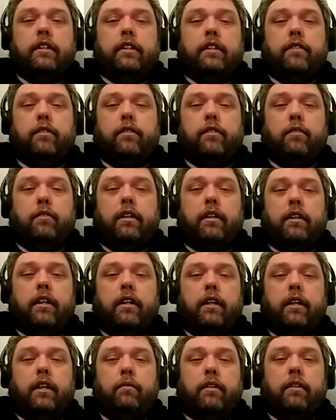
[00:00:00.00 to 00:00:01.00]
over on my
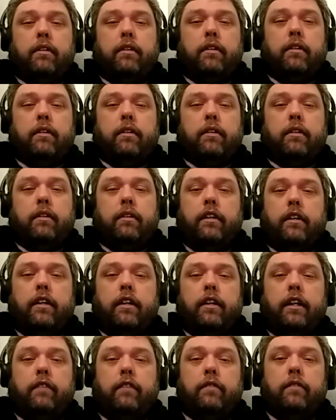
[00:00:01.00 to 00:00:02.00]
game, and there
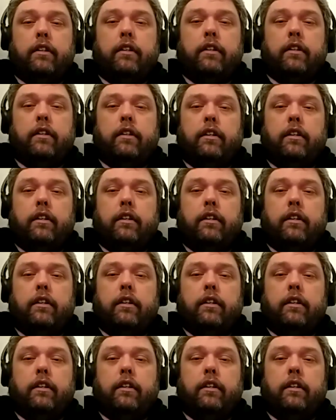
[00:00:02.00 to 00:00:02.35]
I am. Okay.